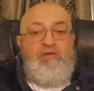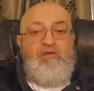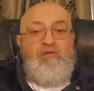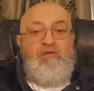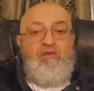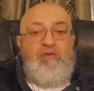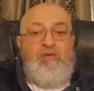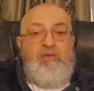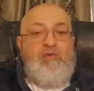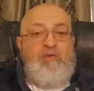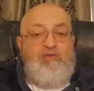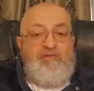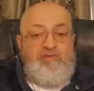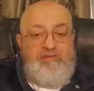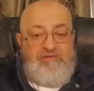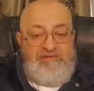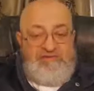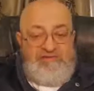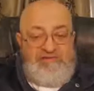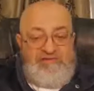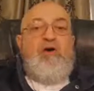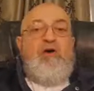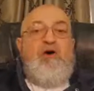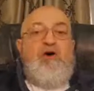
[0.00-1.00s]
the
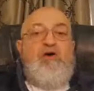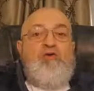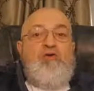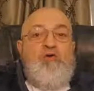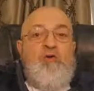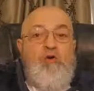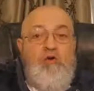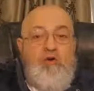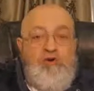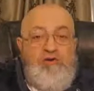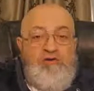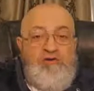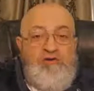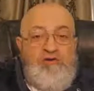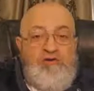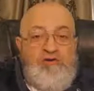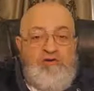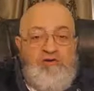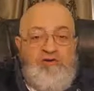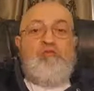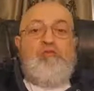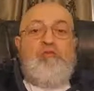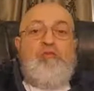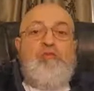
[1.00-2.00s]
prophets are
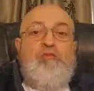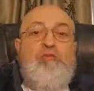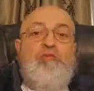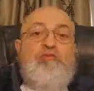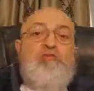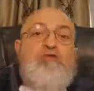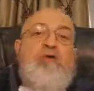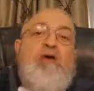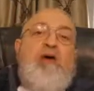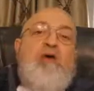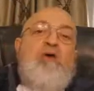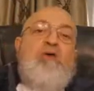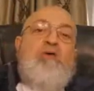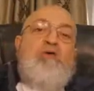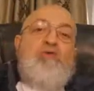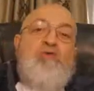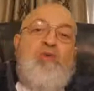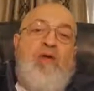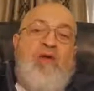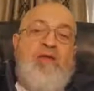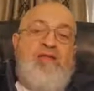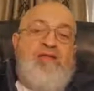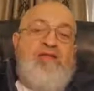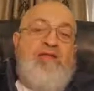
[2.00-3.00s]
ordered to put our
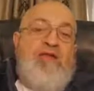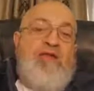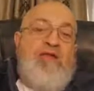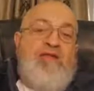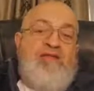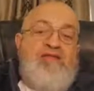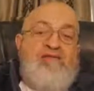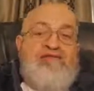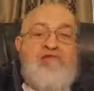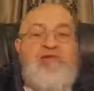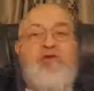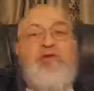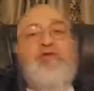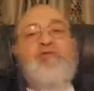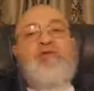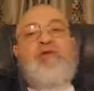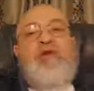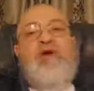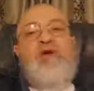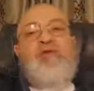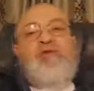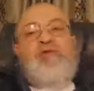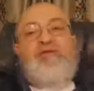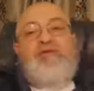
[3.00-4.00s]
right hands over
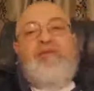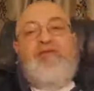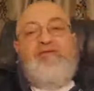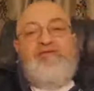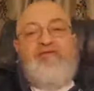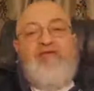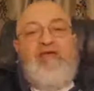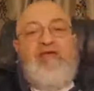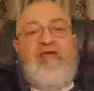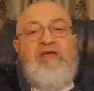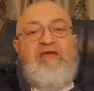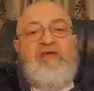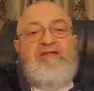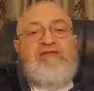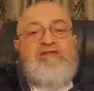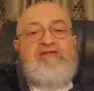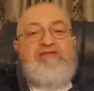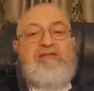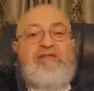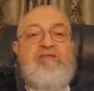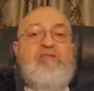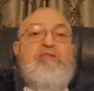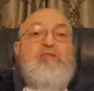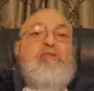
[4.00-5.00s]
our left
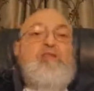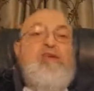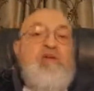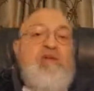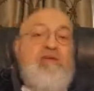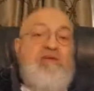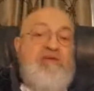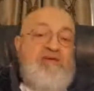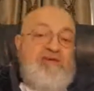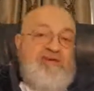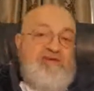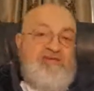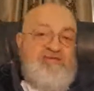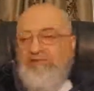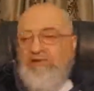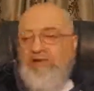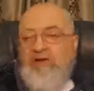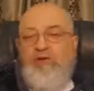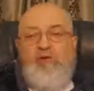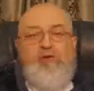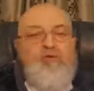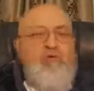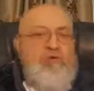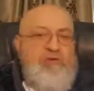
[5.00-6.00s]
hands in the prayer.
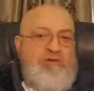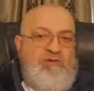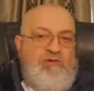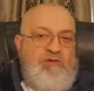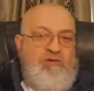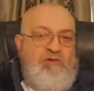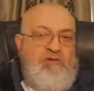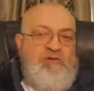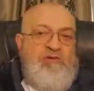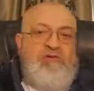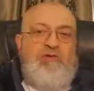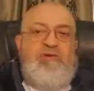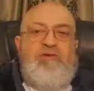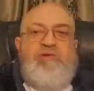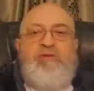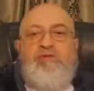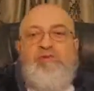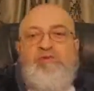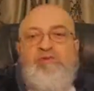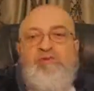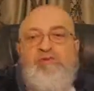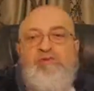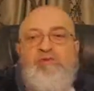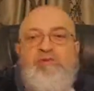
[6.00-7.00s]
Now we know
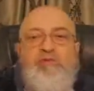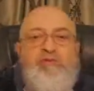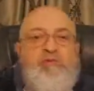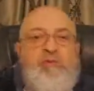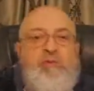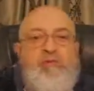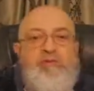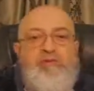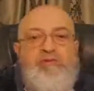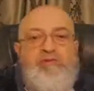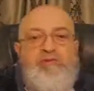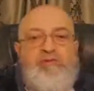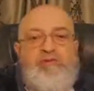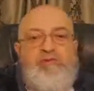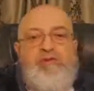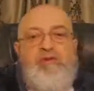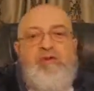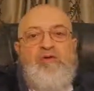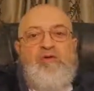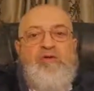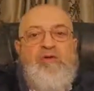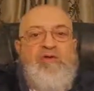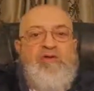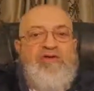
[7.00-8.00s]
whether we put
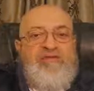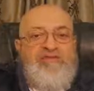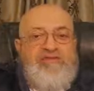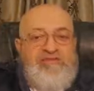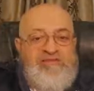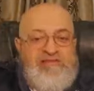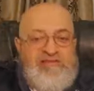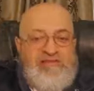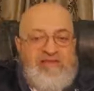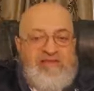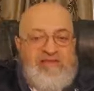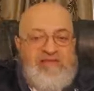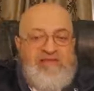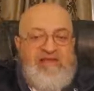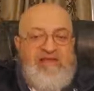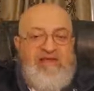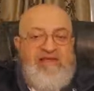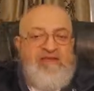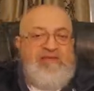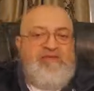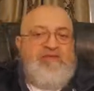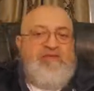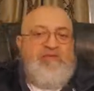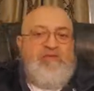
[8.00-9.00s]
our hands like
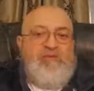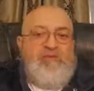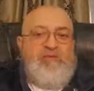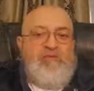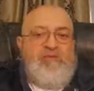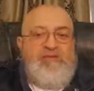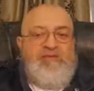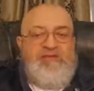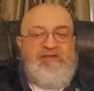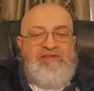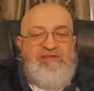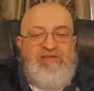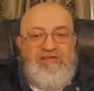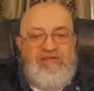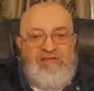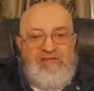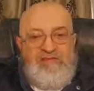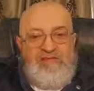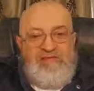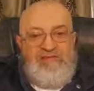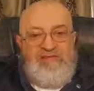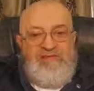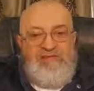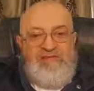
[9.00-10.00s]
that or we put it
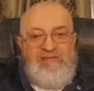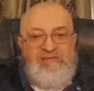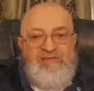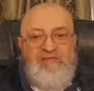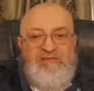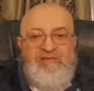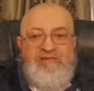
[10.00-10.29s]
down.